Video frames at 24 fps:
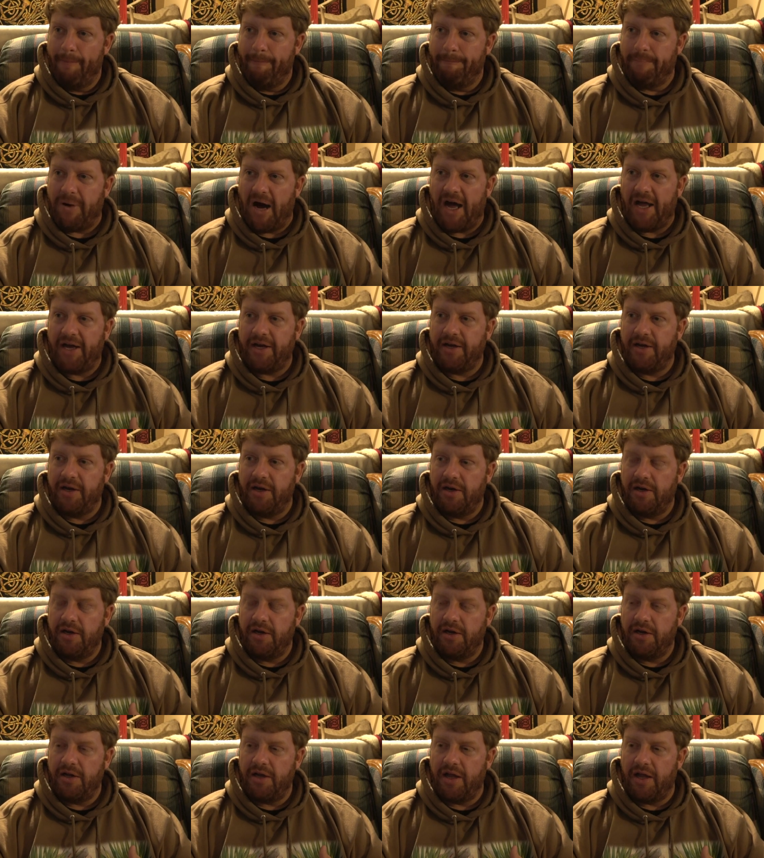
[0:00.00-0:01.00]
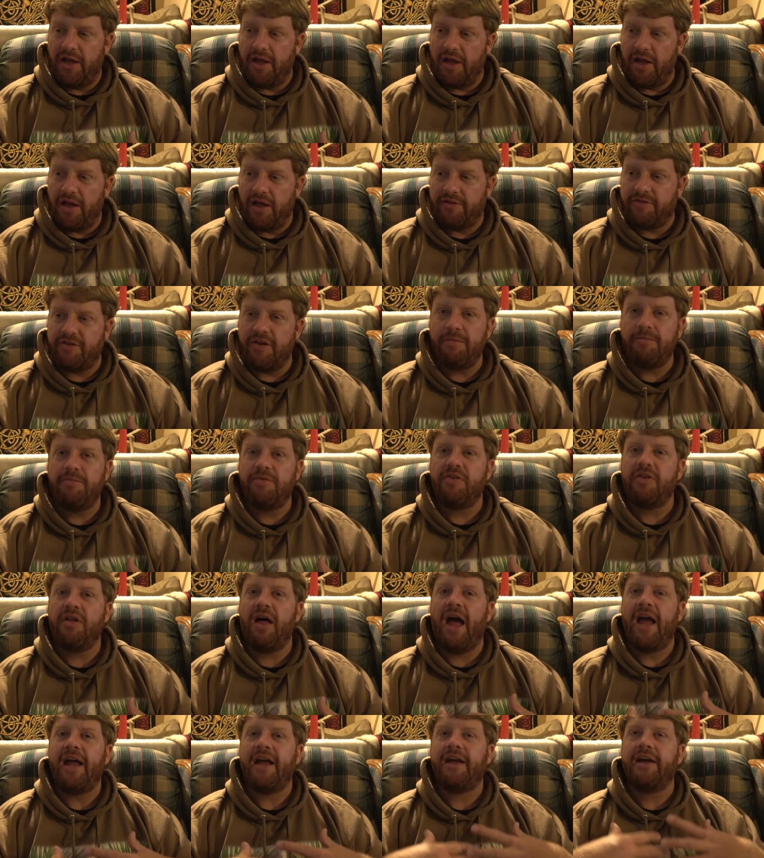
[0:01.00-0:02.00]
but it seems
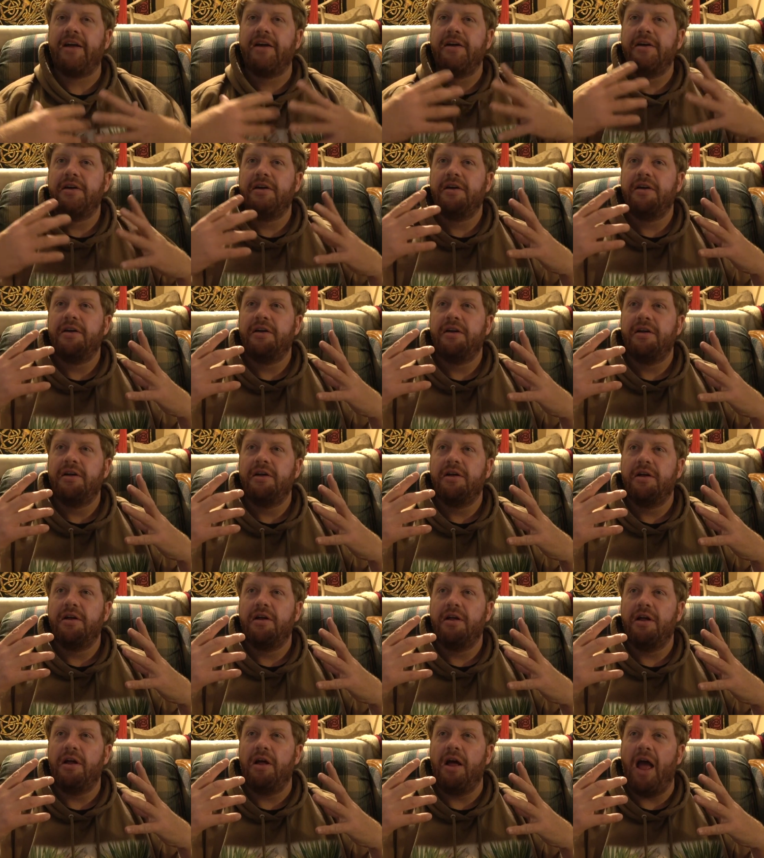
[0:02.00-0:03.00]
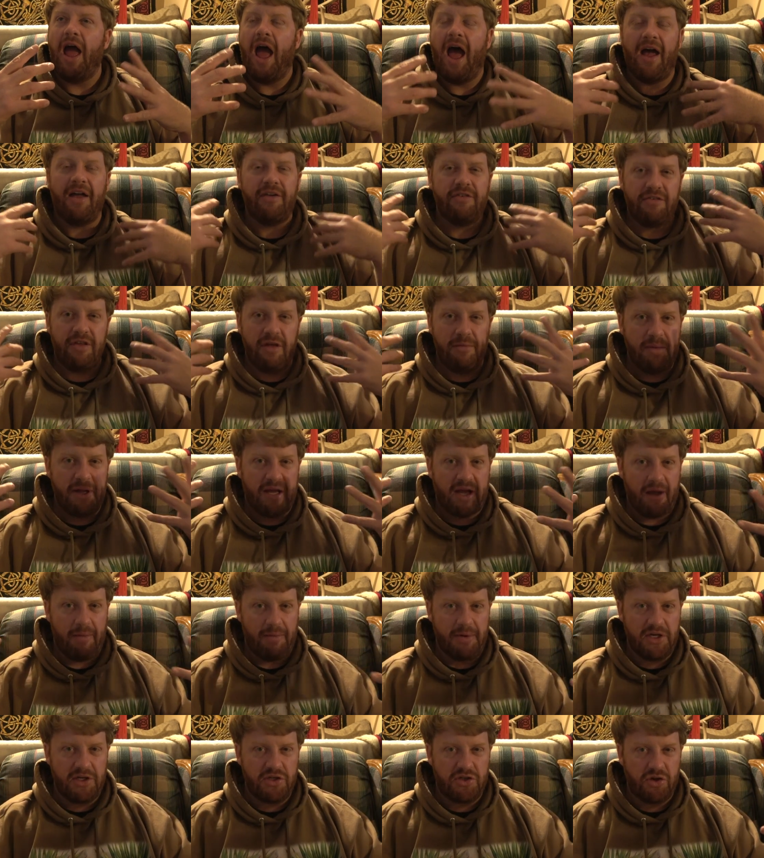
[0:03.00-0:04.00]
like as they
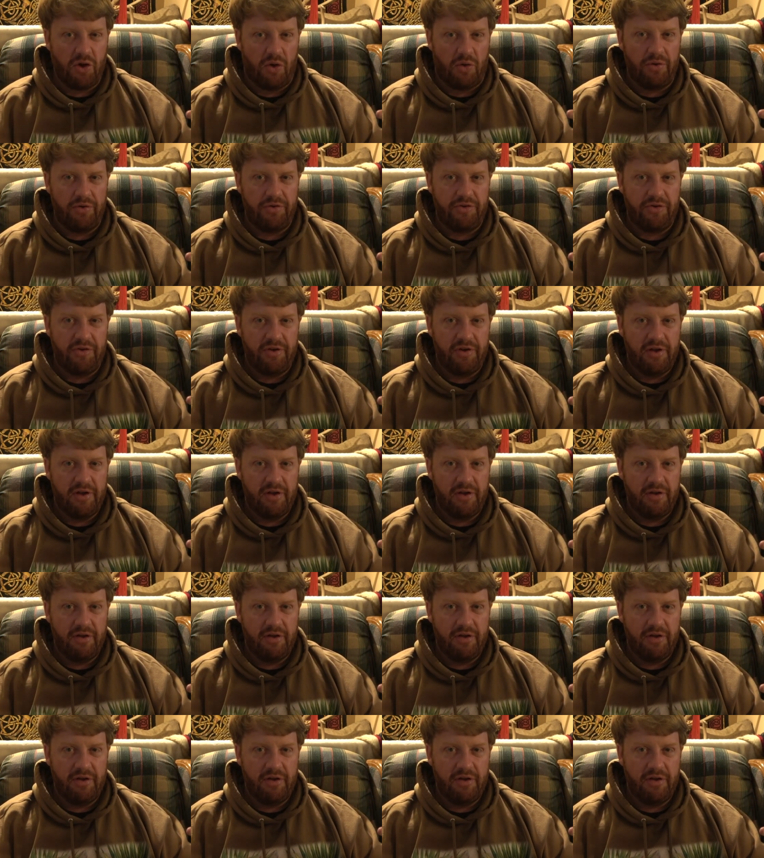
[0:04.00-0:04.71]
become an adult,